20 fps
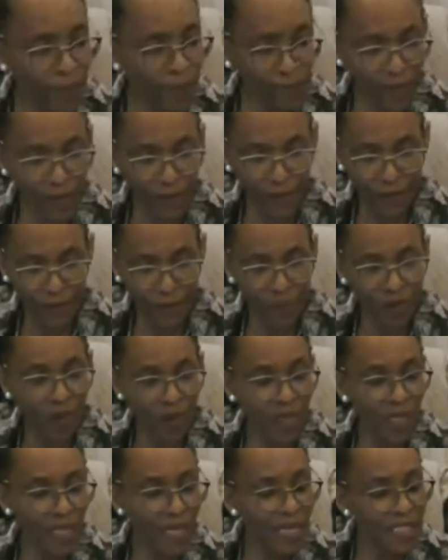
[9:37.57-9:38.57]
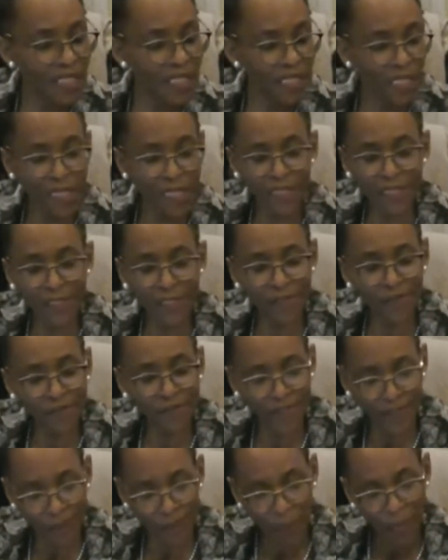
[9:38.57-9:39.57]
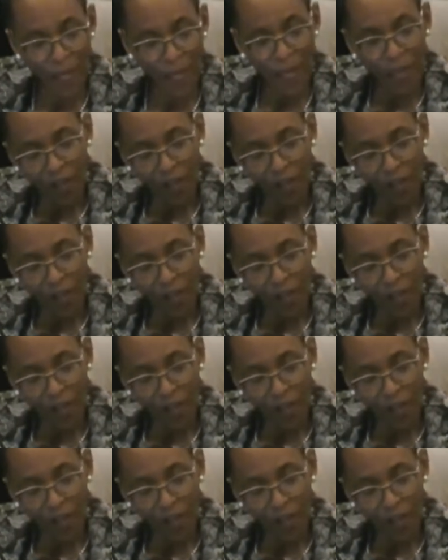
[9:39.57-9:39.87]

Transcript: Back to your illustrious CV.